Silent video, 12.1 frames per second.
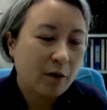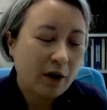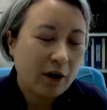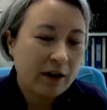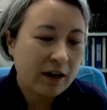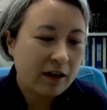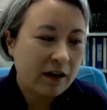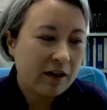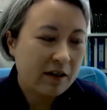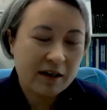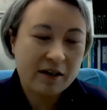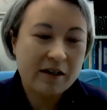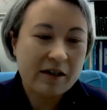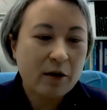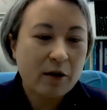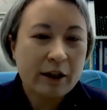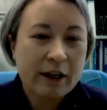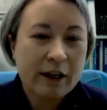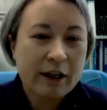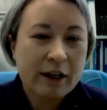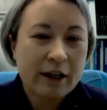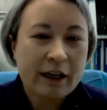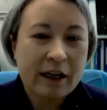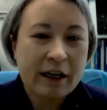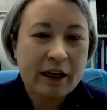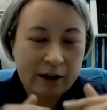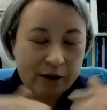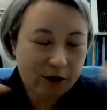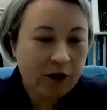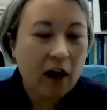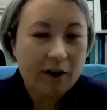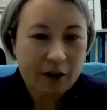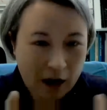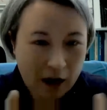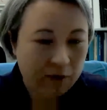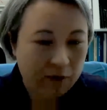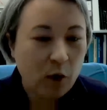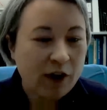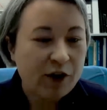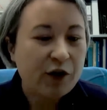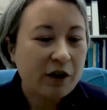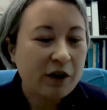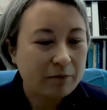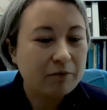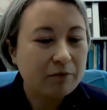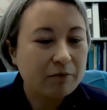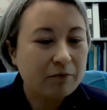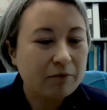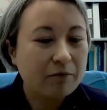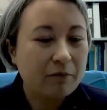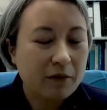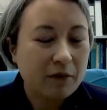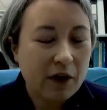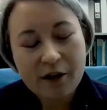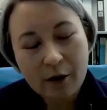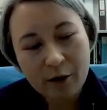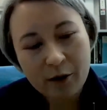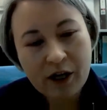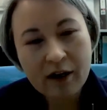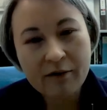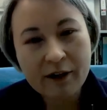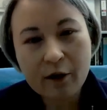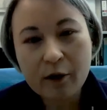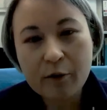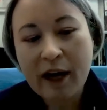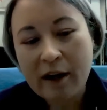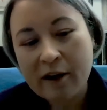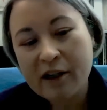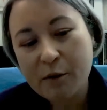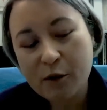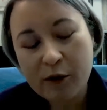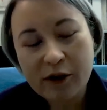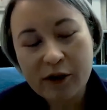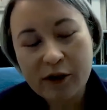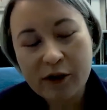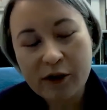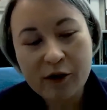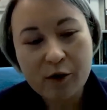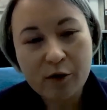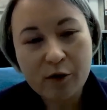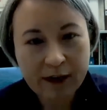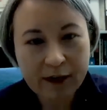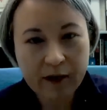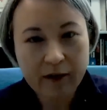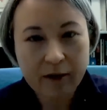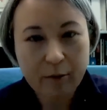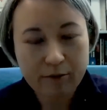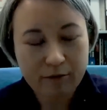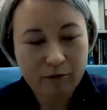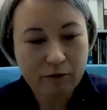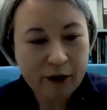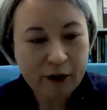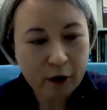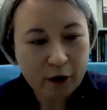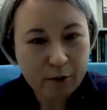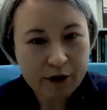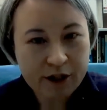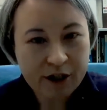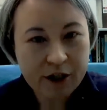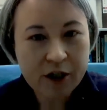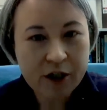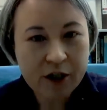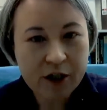that doesn't necessarily answer the high level question. And so it was kind of like a good balance between the two of them of like rigor and precision